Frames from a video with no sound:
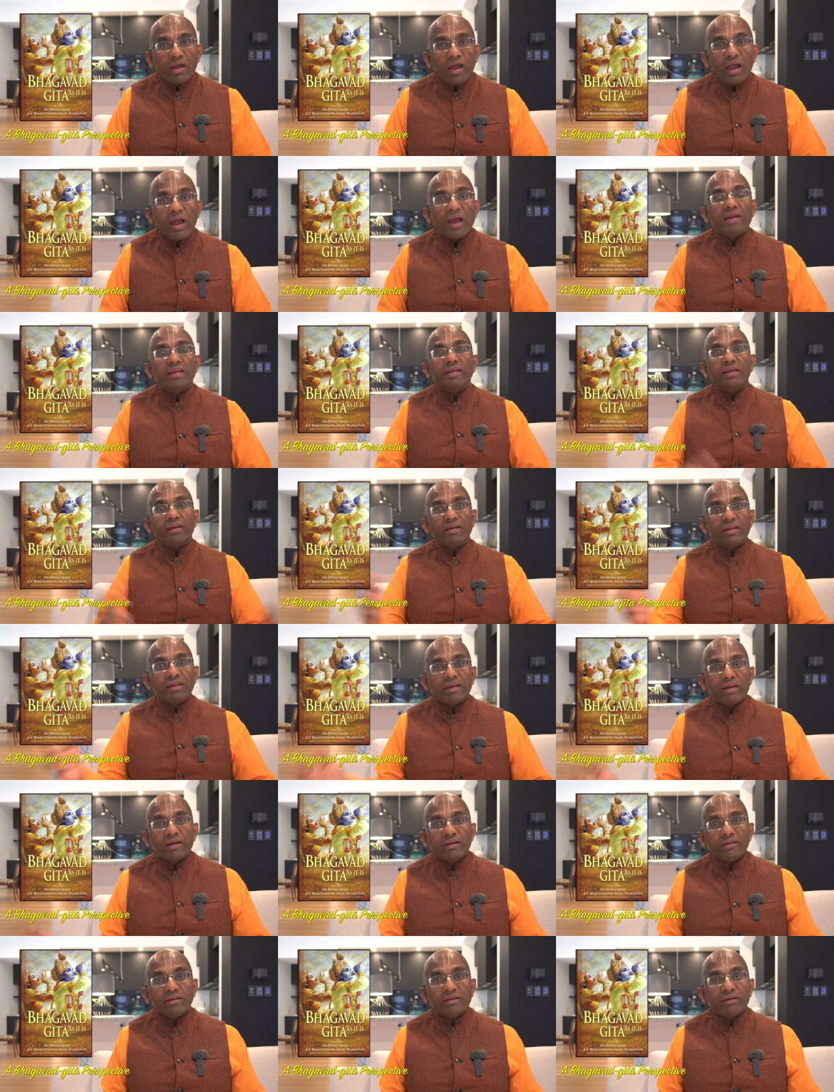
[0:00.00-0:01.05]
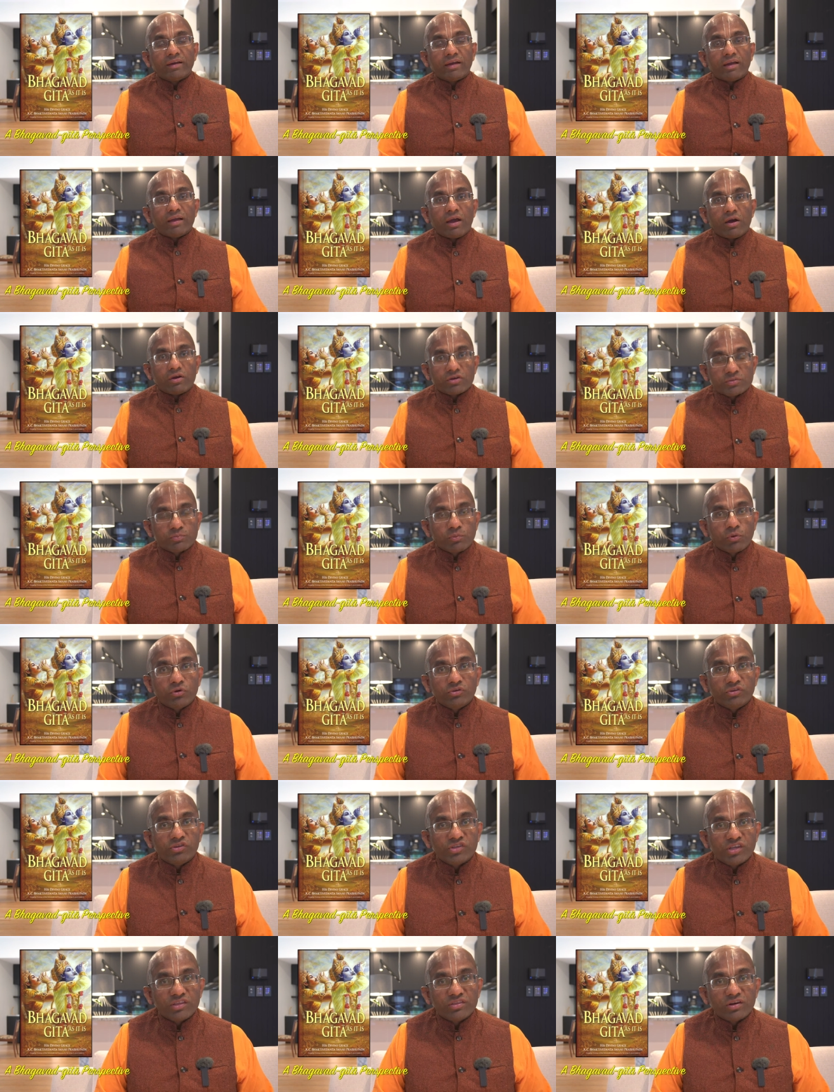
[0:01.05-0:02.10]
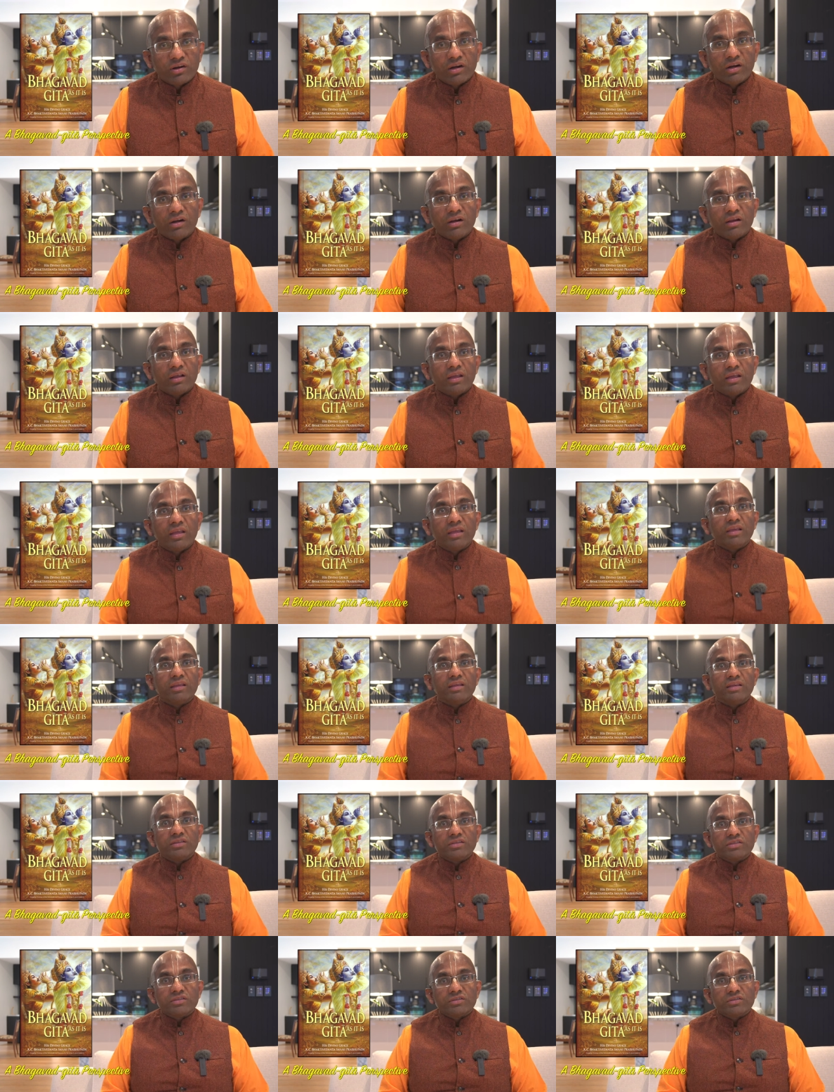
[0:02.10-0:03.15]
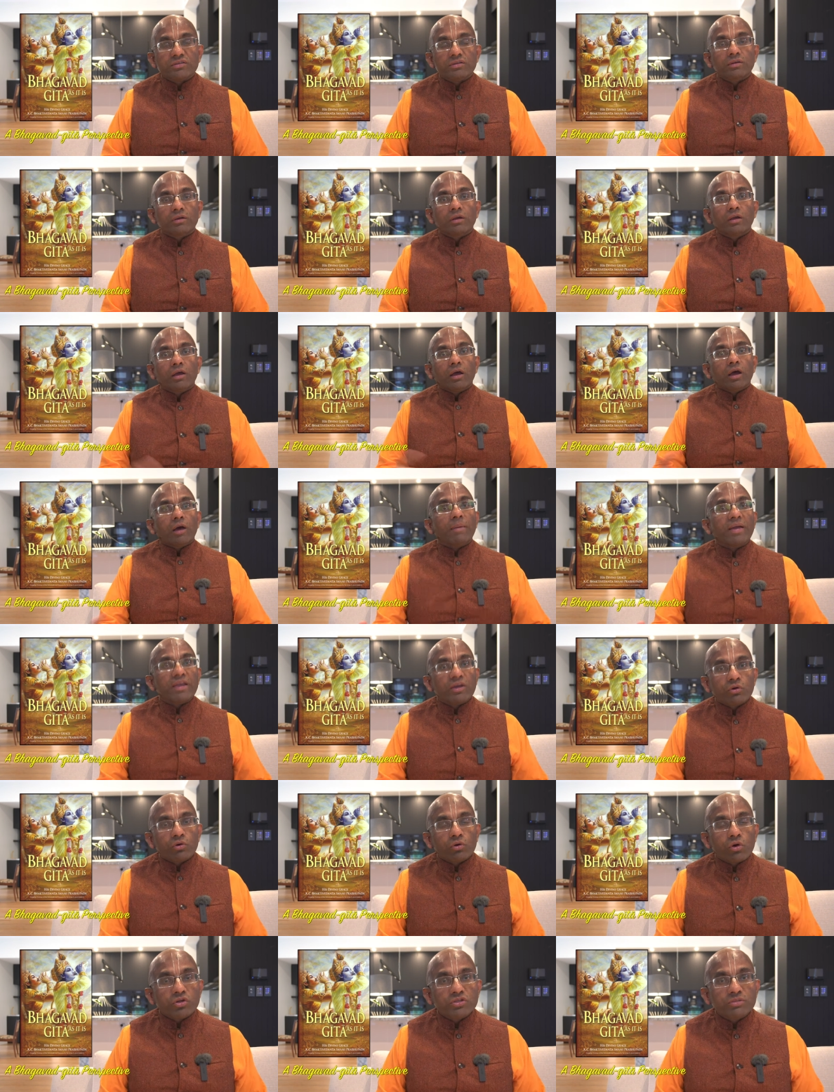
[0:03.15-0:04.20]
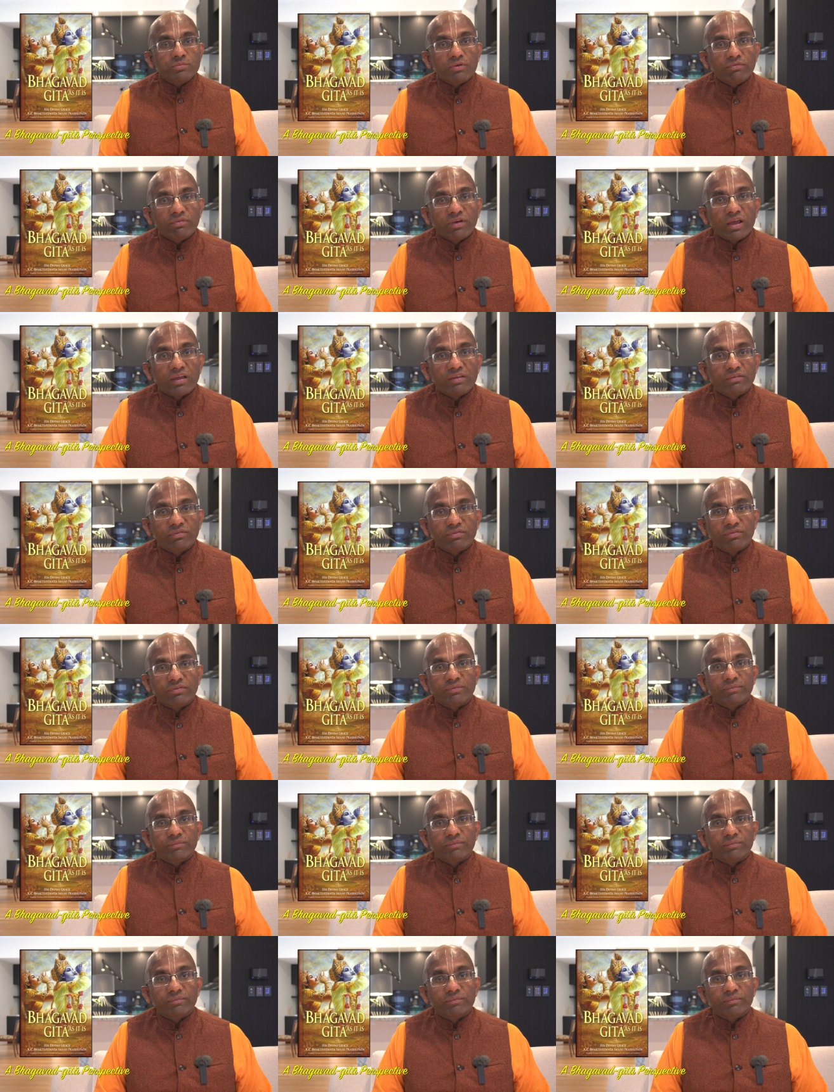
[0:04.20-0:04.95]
And cricket or sports in general is a microcosm of life.